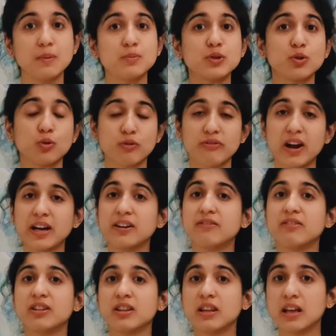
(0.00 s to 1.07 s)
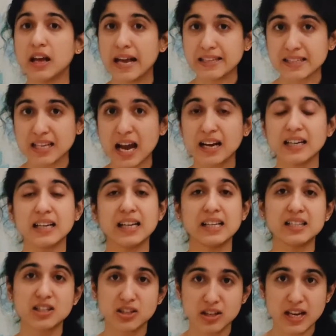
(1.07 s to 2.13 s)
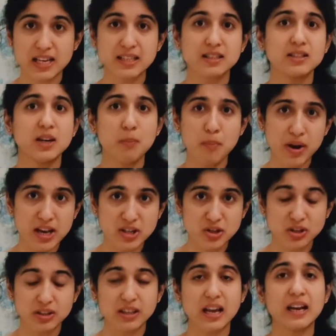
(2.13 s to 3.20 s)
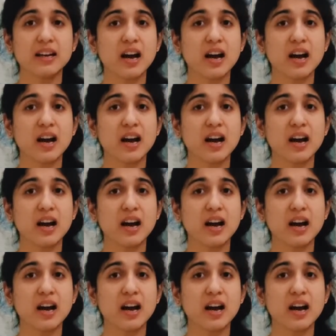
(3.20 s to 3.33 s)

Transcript: helps you to fight with anxiety, stress, depression,